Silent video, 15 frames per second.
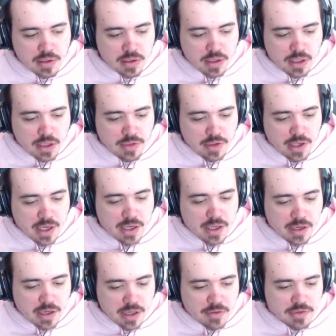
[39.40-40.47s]
And I think
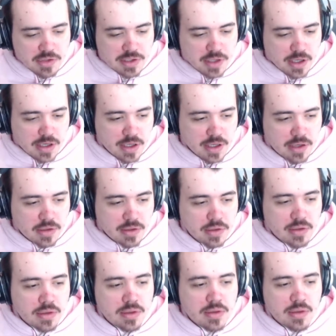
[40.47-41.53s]
any kind of study,
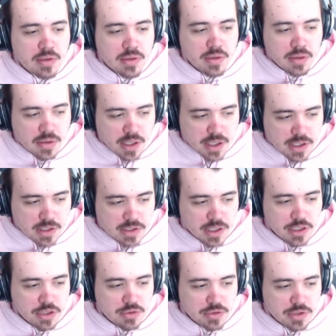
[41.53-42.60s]
like
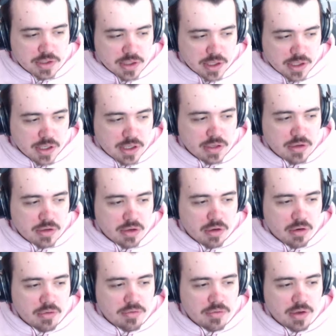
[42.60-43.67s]
continual study
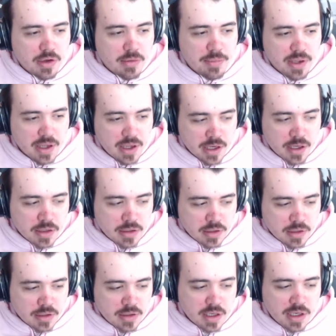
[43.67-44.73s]
of a being
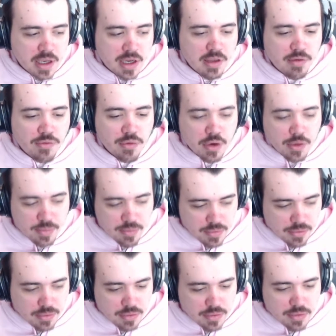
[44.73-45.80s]
in any
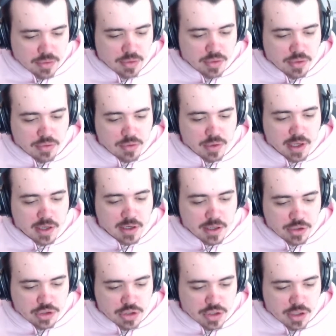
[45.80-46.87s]
form, through like
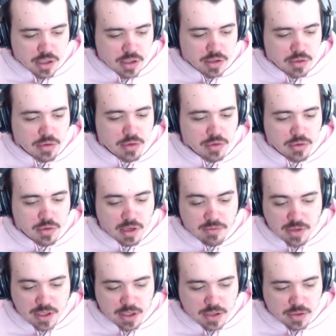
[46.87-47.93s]
literature or through like
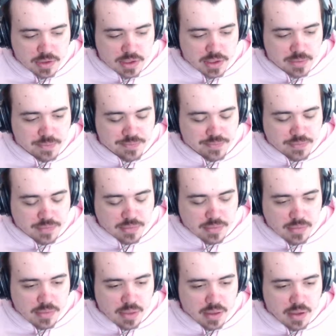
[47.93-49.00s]
videos,
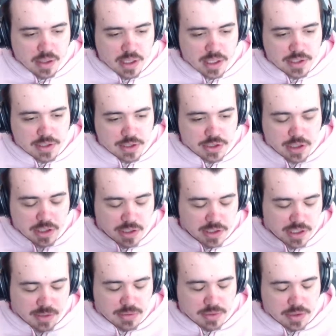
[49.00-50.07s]
is an, an
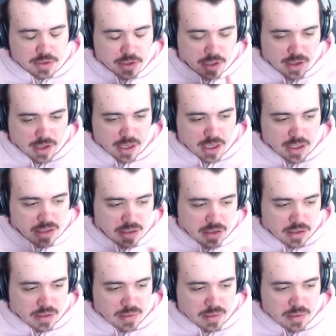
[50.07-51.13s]
attempt to
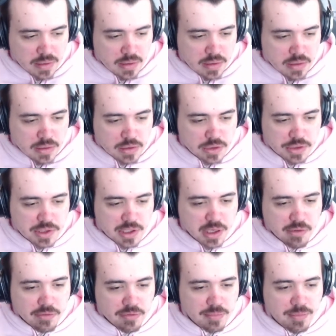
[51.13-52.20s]
align
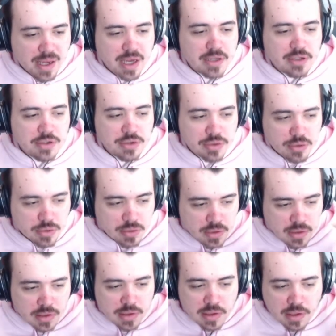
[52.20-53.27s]
yourself back to
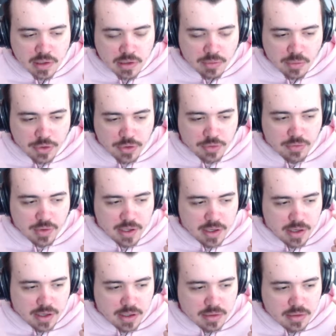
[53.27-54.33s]
what you
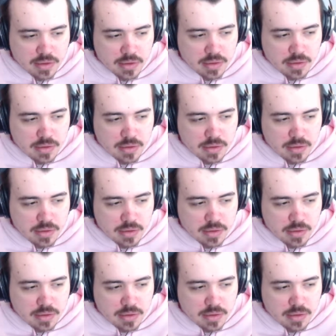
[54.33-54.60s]
really are.